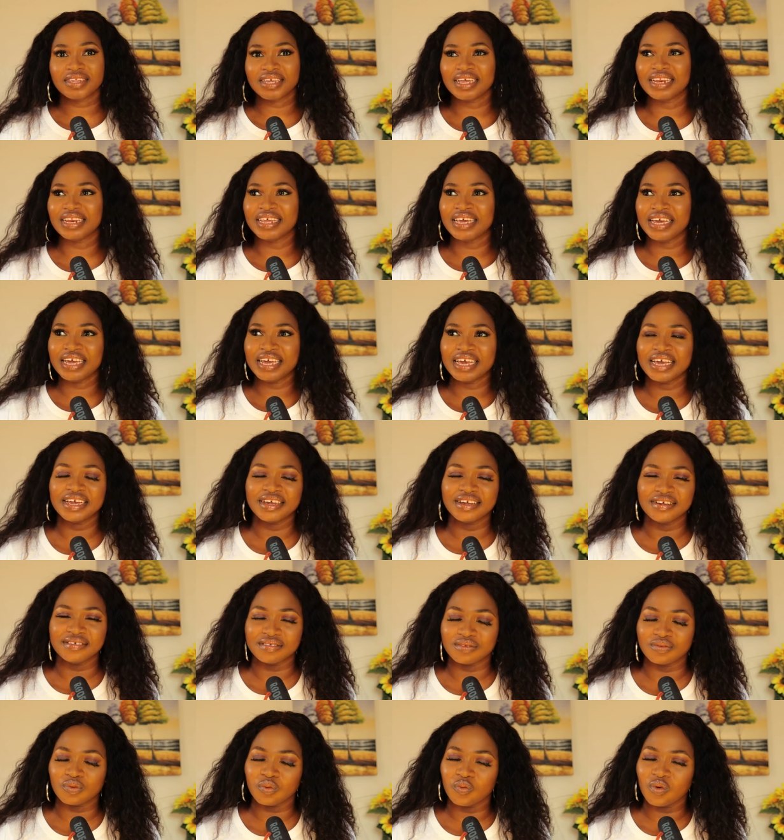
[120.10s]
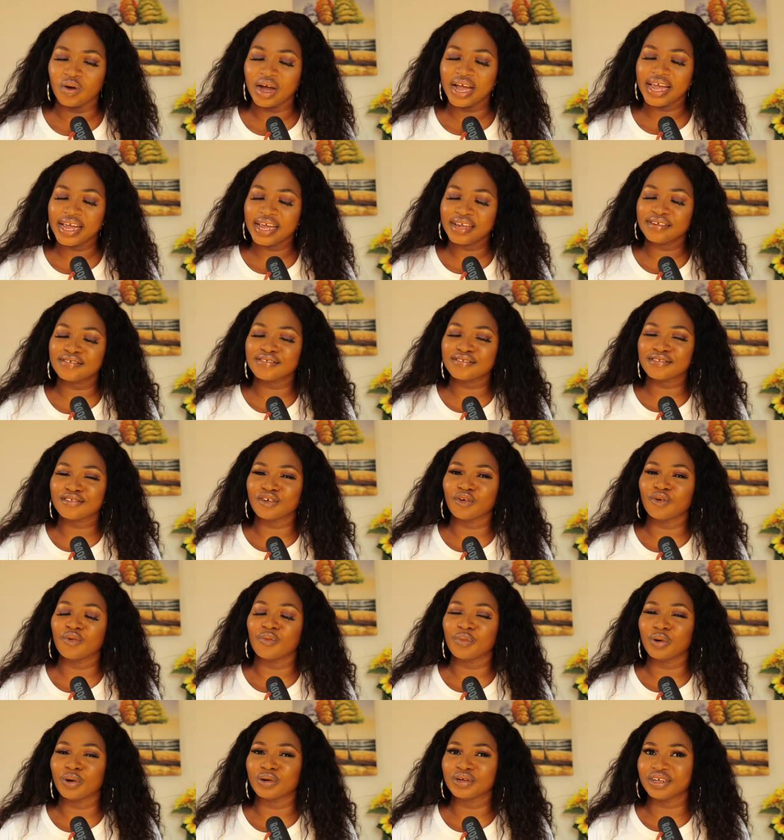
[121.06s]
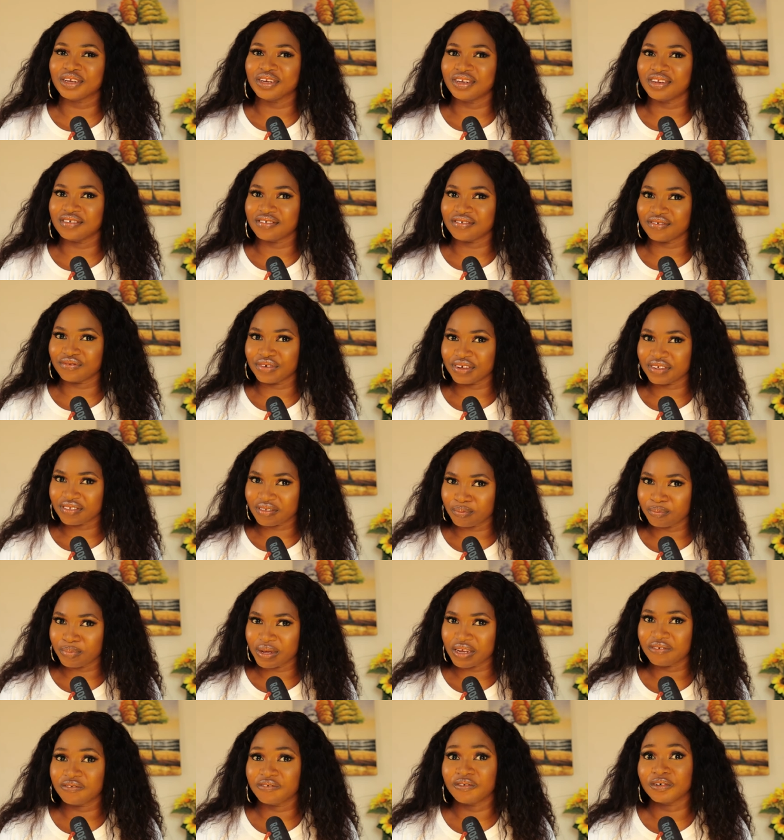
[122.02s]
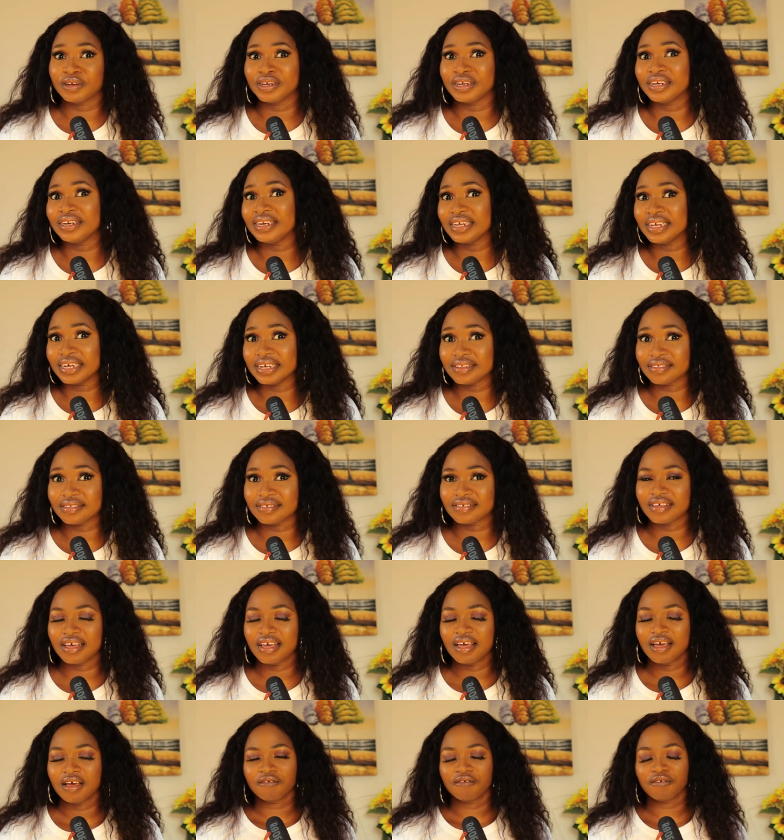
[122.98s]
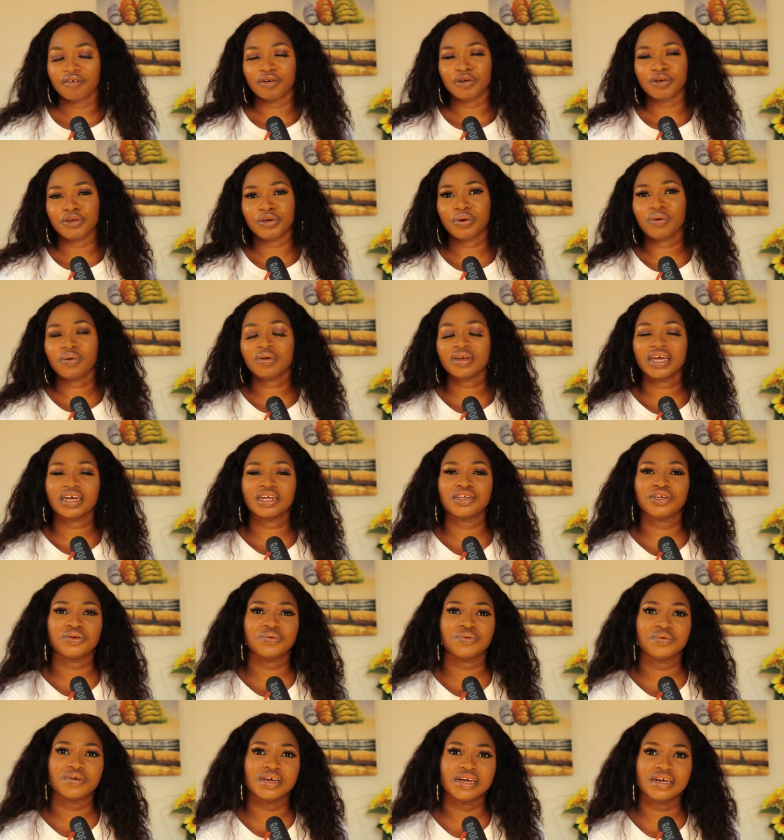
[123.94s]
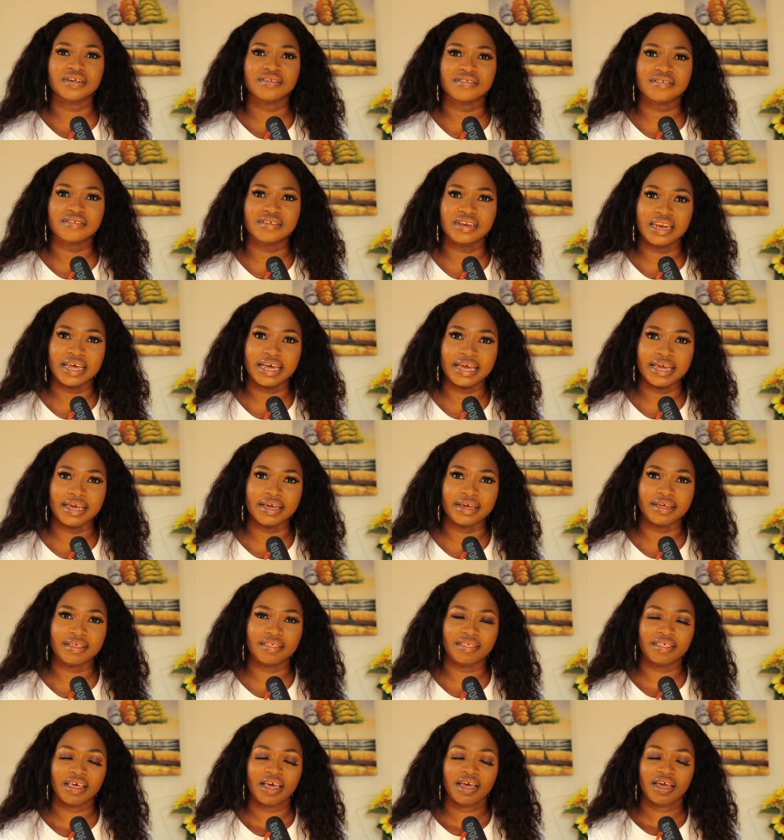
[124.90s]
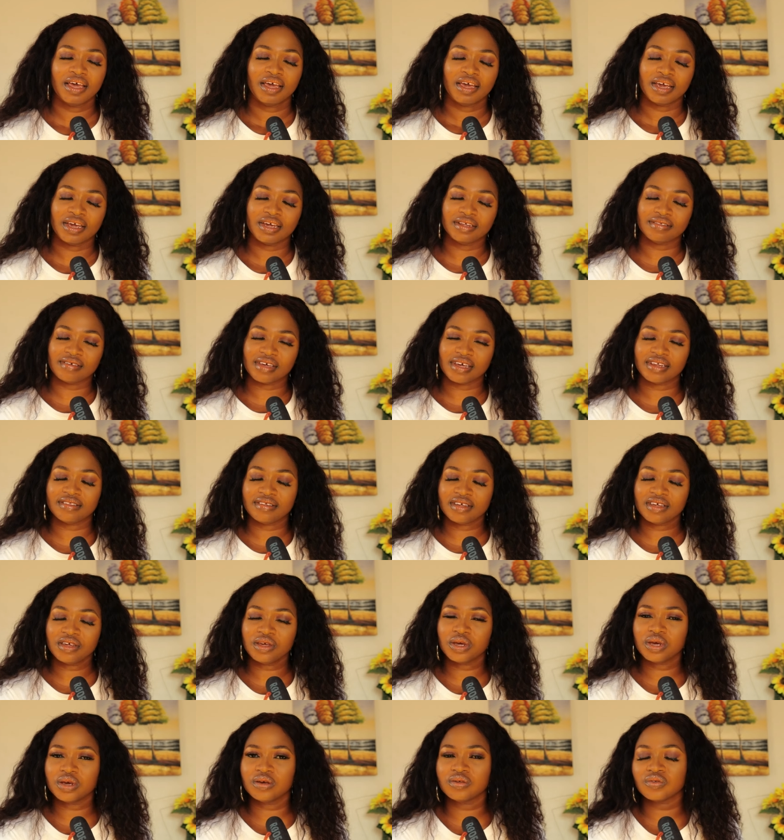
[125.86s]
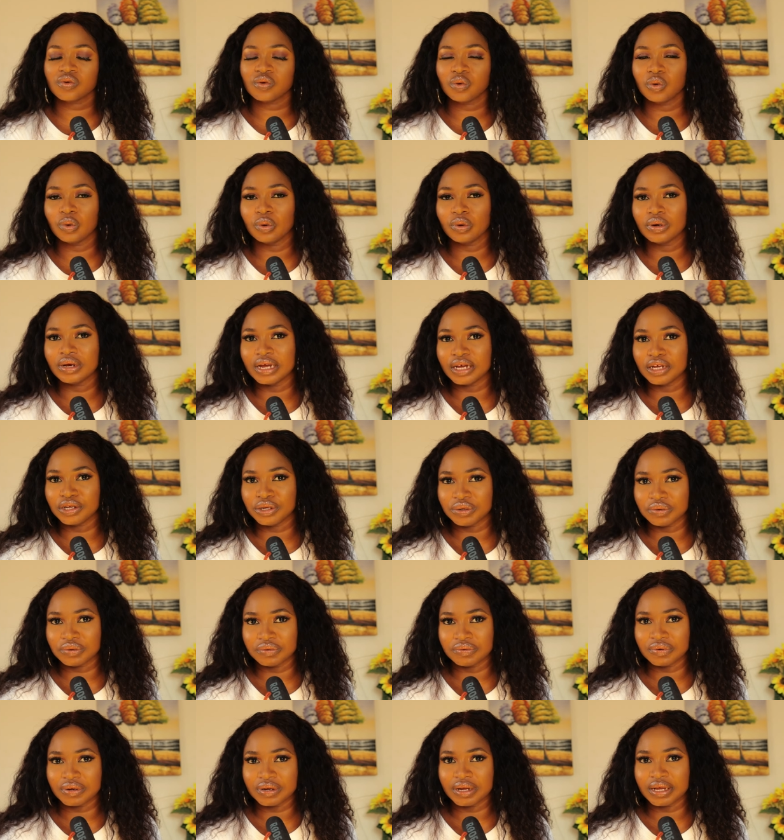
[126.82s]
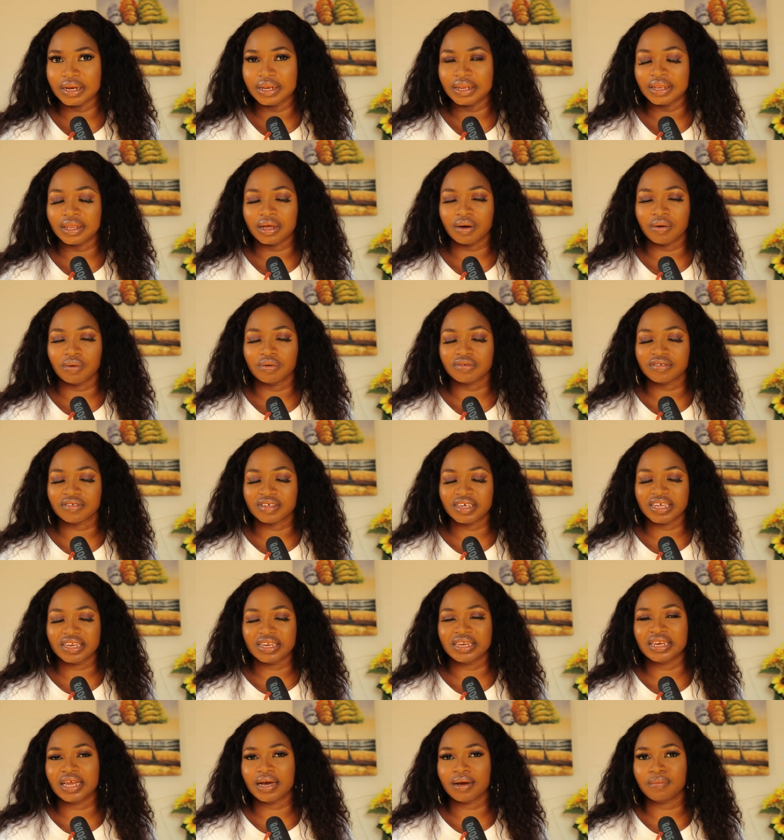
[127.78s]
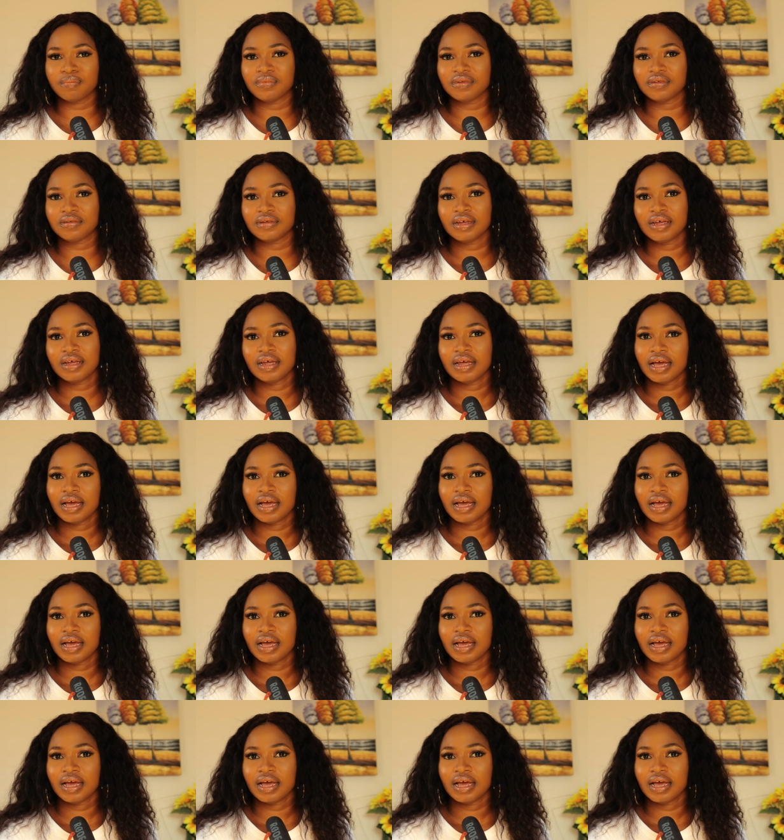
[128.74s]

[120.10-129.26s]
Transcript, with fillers: deal here is, why so much disrespect for the dead? For young Nigerians, like a thirteen years old Nigerian that was kidnapped